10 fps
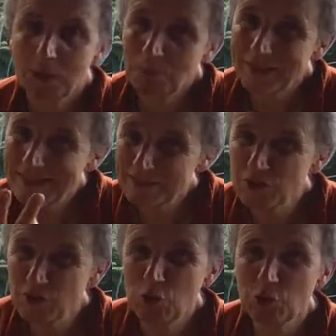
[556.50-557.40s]
But
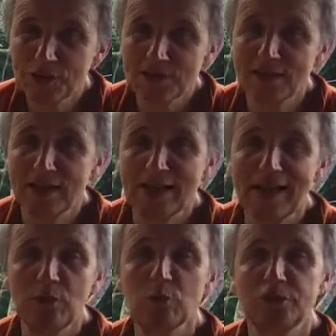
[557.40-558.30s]
even though the sign
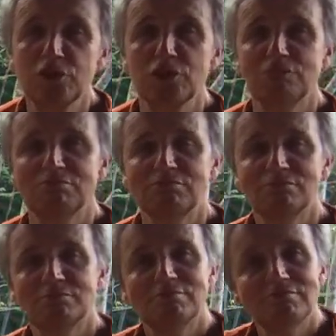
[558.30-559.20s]
language
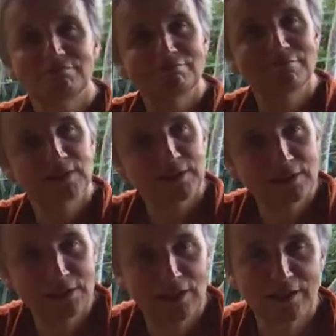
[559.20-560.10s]
is
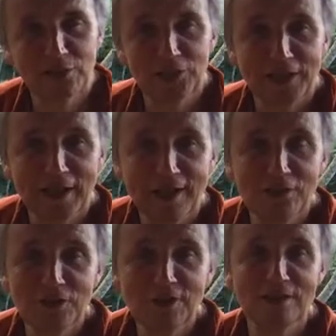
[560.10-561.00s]
kind of an
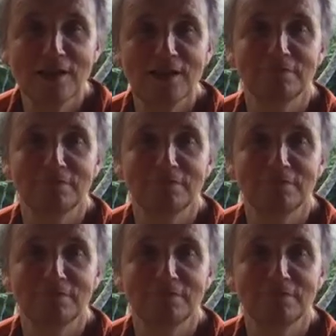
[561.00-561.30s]
airy thing,